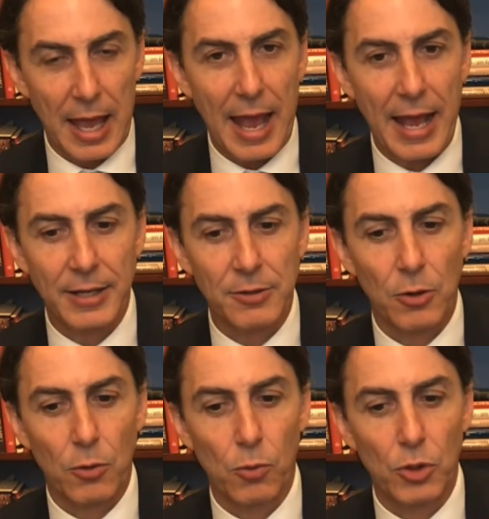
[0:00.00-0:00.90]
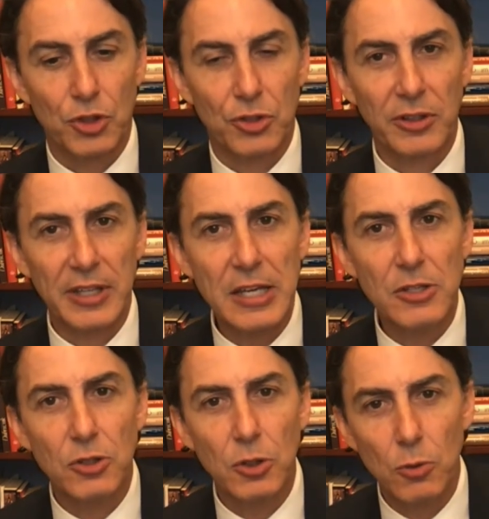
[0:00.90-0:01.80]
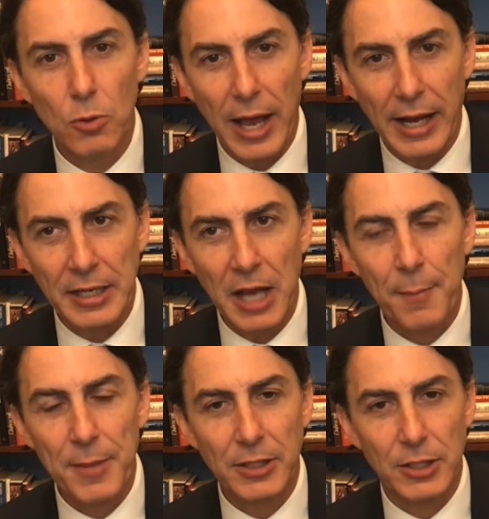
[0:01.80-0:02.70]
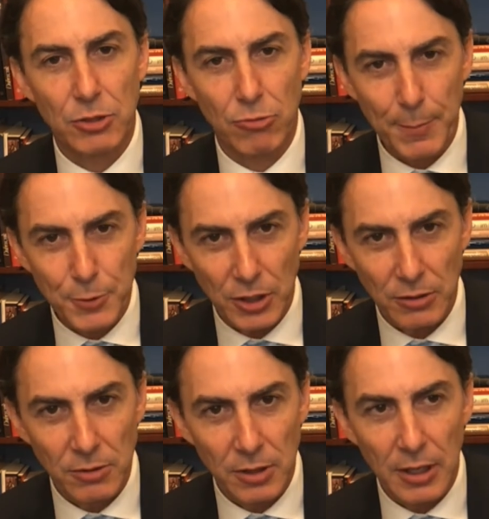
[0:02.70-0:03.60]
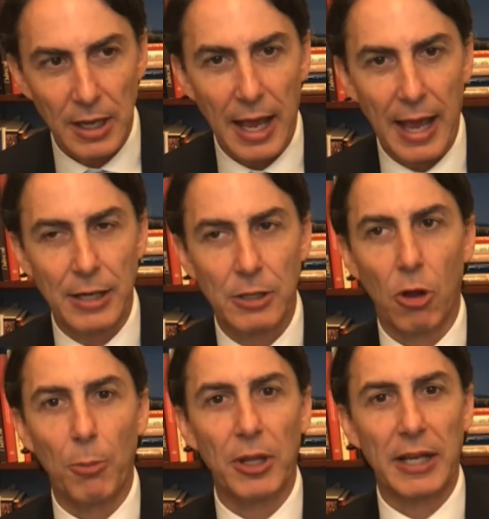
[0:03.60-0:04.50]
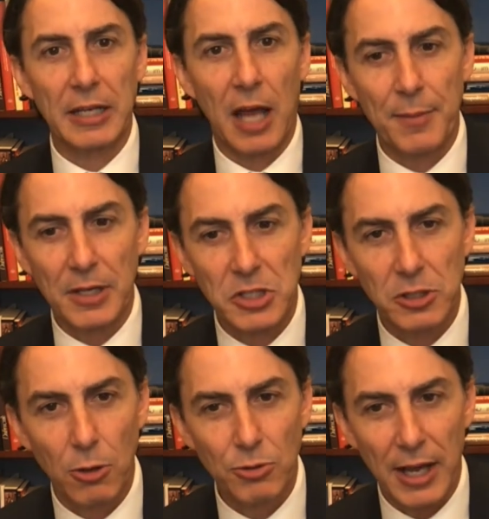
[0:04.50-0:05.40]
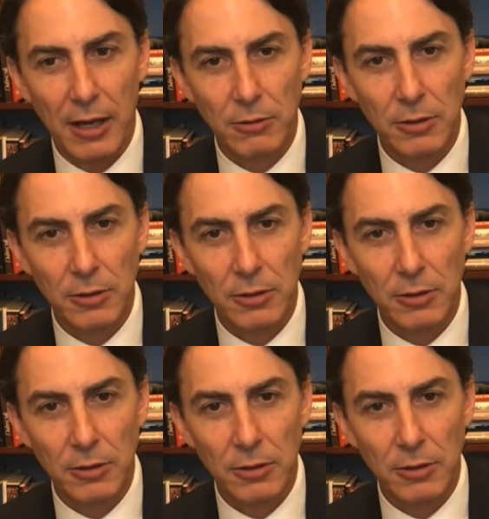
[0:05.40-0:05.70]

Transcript: and which lead to economic disruption and global economic slowdown,